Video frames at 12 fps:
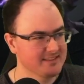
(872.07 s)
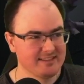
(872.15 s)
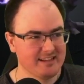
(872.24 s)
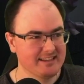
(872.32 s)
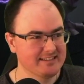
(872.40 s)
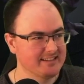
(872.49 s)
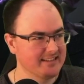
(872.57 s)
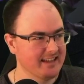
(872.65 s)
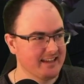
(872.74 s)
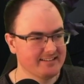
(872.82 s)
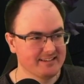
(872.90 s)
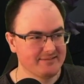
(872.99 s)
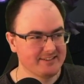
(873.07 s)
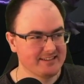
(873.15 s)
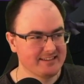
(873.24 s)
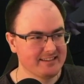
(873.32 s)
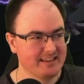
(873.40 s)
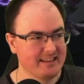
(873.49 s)
Nasty die on him, isn't
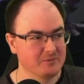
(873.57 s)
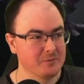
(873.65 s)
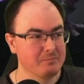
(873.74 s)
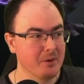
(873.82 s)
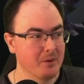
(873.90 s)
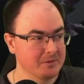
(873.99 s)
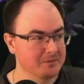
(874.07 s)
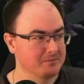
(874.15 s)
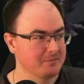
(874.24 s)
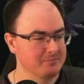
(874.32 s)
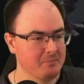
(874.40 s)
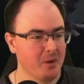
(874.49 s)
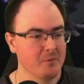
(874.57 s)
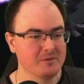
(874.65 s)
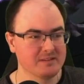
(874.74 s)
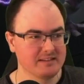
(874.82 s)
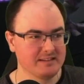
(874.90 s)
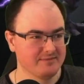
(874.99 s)
it? That's with bonus
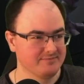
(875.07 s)
potency.